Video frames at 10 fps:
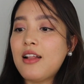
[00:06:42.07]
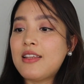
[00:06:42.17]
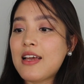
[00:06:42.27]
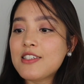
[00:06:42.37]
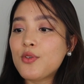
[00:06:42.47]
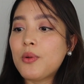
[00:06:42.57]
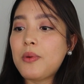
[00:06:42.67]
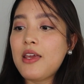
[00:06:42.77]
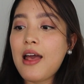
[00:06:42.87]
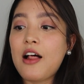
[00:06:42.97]
Next will
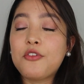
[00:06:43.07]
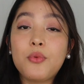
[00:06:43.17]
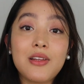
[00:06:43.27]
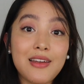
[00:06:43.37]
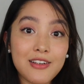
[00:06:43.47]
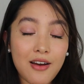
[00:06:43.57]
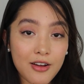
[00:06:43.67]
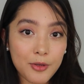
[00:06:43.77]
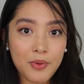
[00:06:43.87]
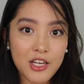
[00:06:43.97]
be health related
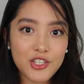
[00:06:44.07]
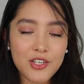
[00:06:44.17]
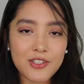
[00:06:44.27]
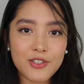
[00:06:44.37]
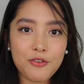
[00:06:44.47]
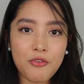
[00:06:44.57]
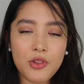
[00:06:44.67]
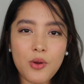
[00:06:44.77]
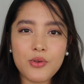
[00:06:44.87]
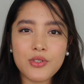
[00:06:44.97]
occupations. So for
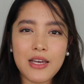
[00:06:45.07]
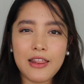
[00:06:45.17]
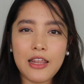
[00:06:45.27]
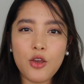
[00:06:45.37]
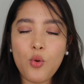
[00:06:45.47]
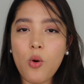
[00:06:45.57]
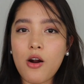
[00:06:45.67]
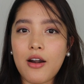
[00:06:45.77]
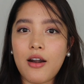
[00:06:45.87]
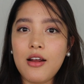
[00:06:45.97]
those, I think, who
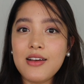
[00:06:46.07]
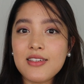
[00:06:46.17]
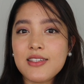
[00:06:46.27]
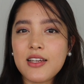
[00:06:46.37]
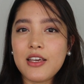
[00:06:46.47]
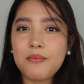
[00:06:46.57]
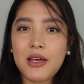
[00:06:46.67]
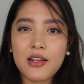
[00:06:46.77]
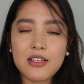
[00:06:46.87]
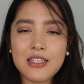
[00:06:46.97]
are studying
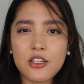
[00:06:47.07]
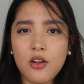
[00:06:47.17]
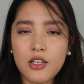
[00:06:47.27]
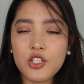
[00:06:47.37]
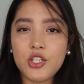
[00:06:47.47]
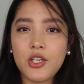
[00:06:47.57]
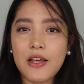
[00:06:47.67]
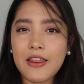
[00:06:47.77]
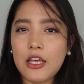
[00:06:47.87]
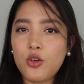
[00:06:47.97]
medical technology,
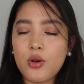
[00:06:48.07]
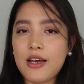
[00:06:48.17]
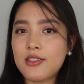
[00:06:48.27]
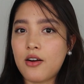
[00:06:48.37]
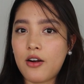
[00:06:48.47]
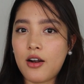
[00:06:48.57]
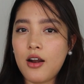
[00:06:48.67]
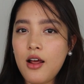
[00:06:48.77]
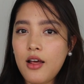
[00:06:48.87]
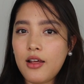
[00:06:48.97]
I think you guys are
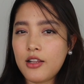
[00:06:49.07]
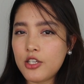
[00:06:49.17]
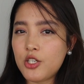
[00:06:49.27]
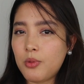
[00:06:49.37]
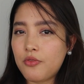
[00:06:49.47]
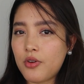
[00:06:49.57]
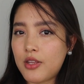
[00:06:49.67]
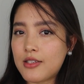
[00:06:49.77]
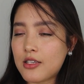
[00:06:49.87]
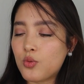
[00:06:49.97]
eligible for
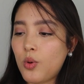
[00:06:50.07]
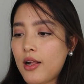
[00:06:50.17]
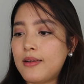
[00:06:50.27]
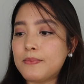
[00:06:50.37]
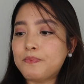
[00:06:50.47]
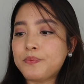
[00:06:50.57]
this as well.